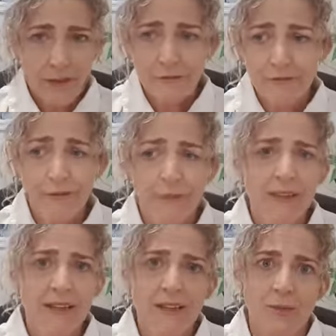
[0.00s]
For
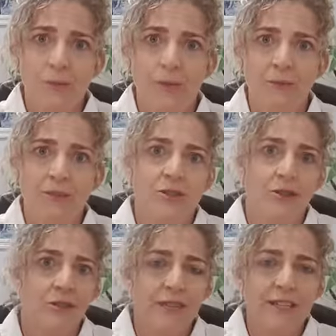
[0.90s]
me, it's walking my
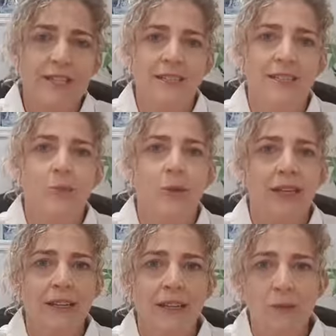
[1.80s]
dog first thing in the
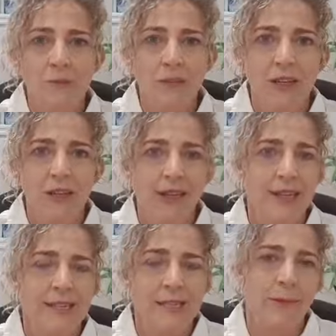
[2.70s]
morning. It helps me to
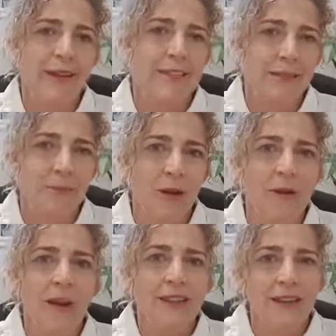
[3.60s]
create a space in my
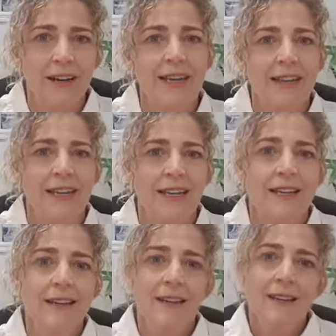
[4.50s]
mind that I can
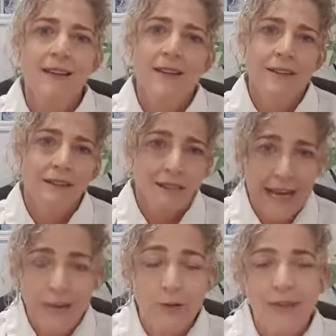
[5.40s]
then
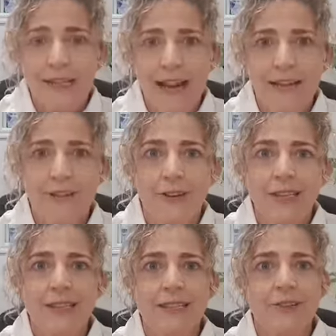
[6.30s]
tackle the day a lot
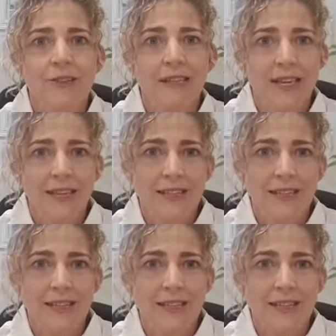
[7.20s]
easier and get